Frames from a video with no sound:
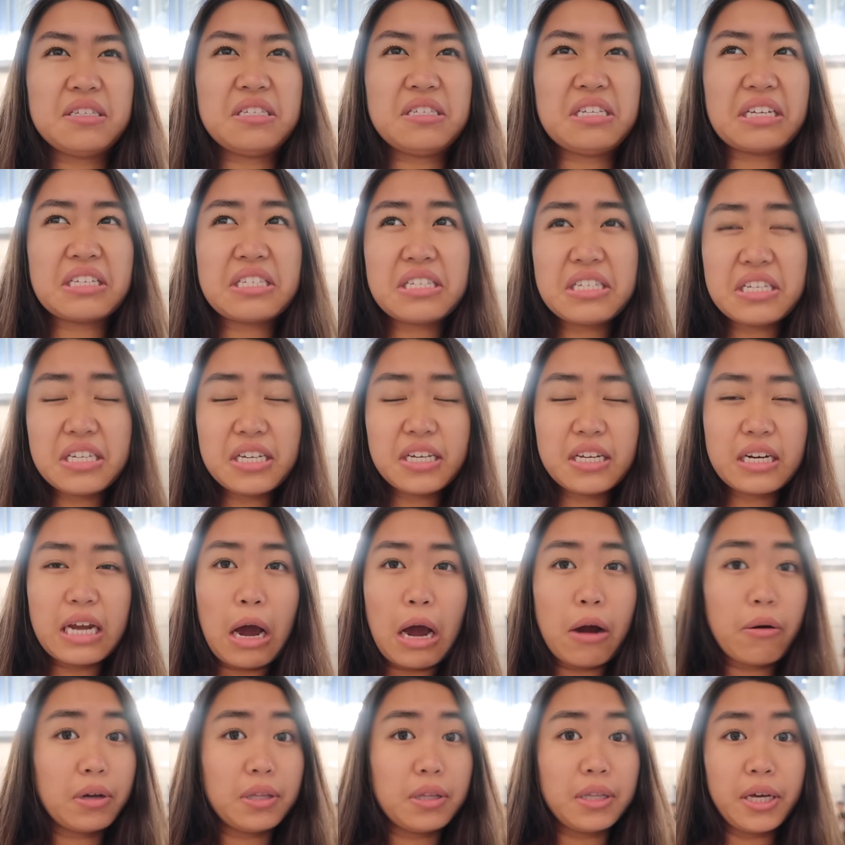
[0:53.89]

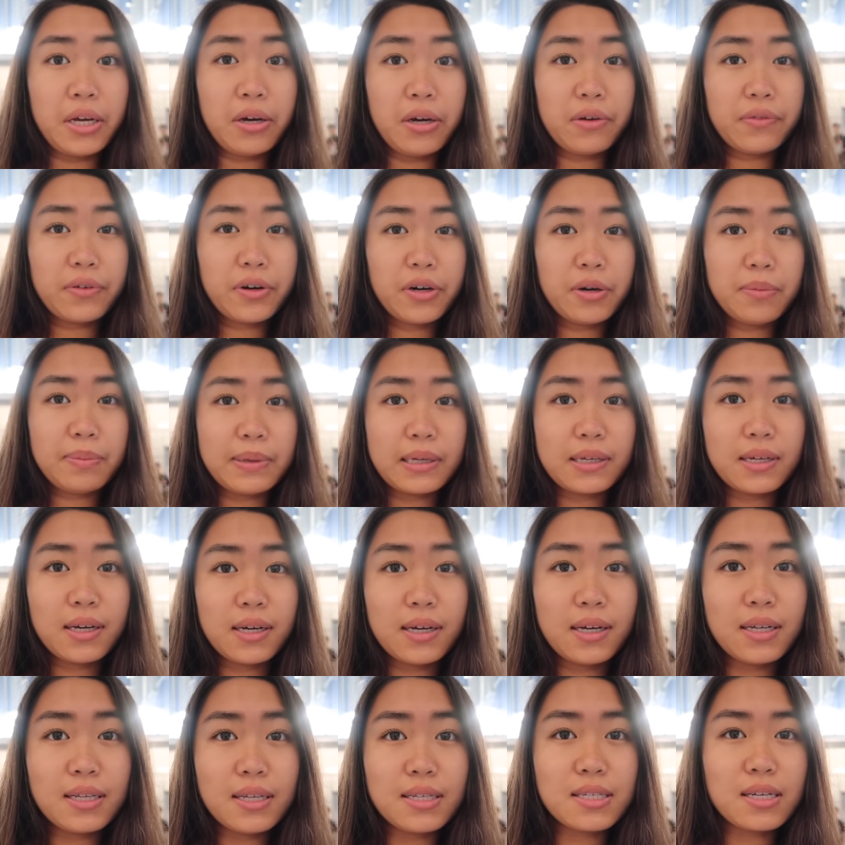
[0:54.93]
16-hour layover
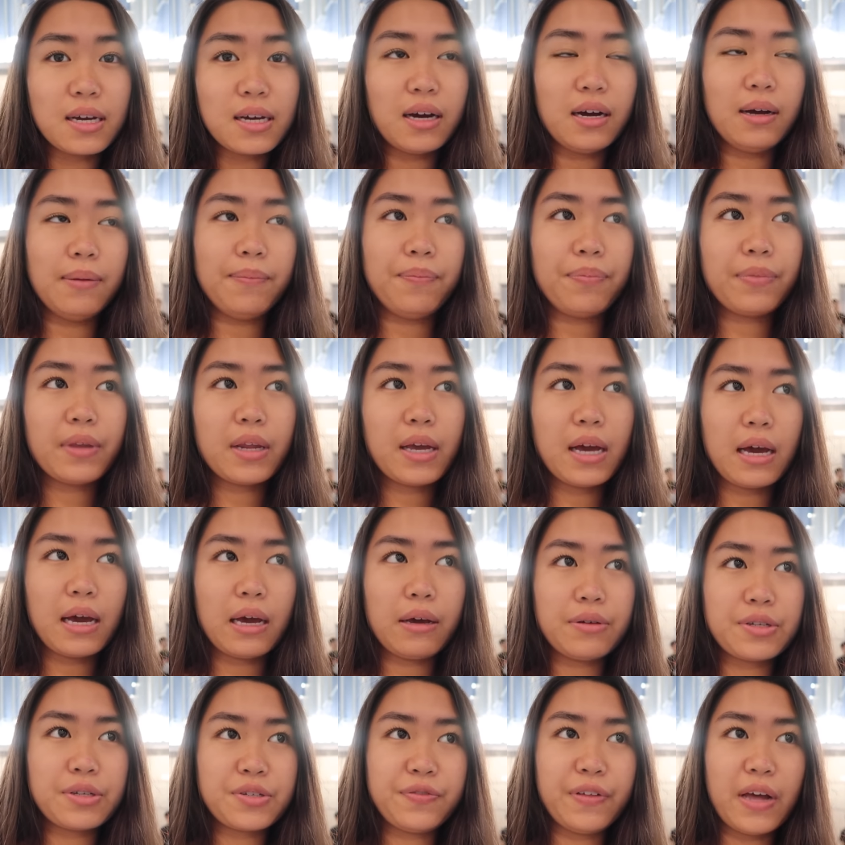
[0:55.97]
because
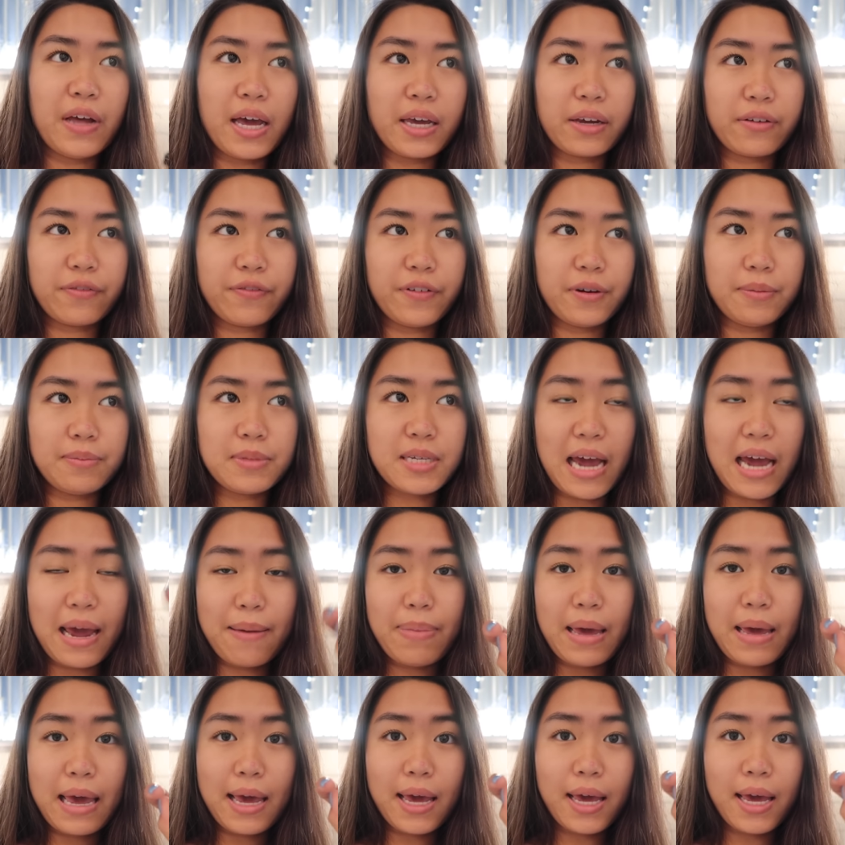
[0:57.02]
I was flying from
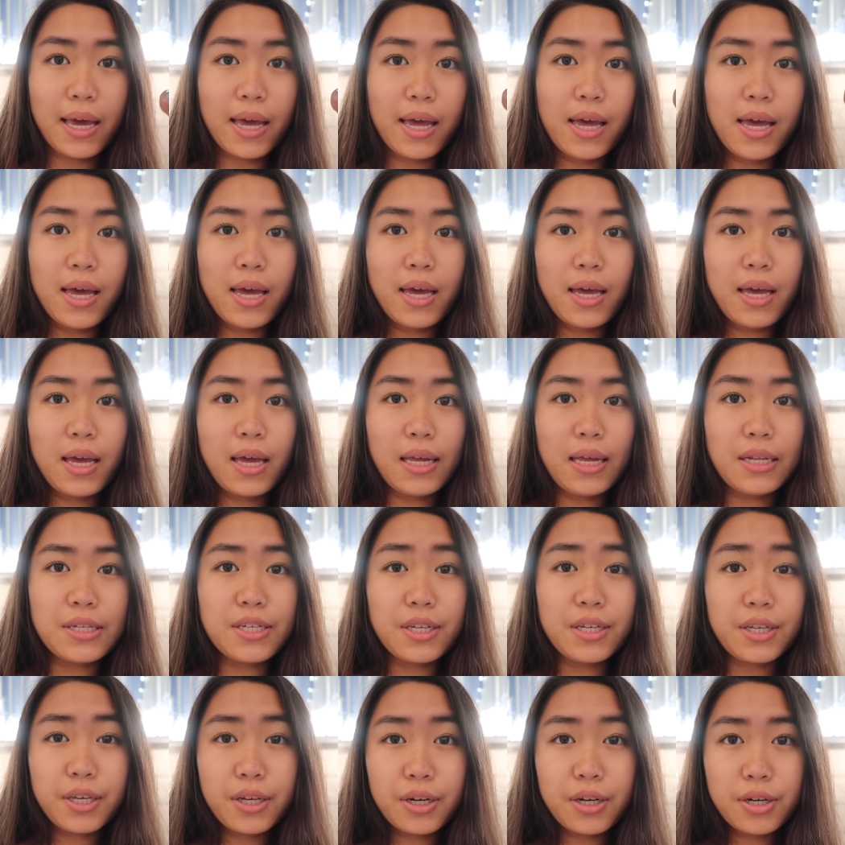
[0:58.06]
Taipei
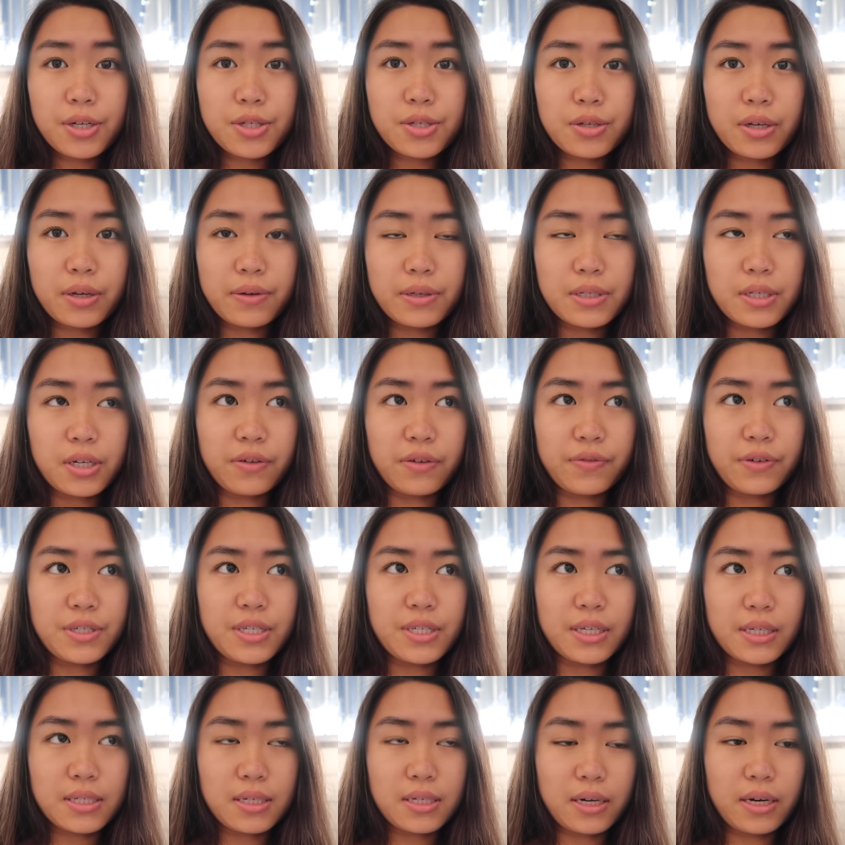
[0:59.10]
into here, so I was here for
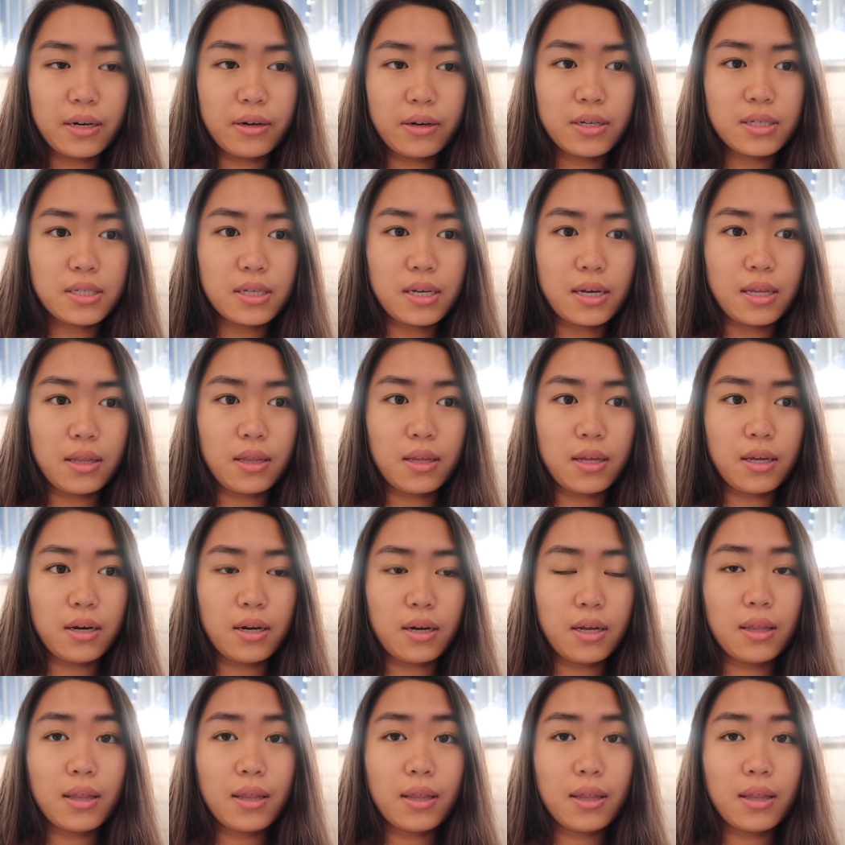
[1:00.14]
16 hours and then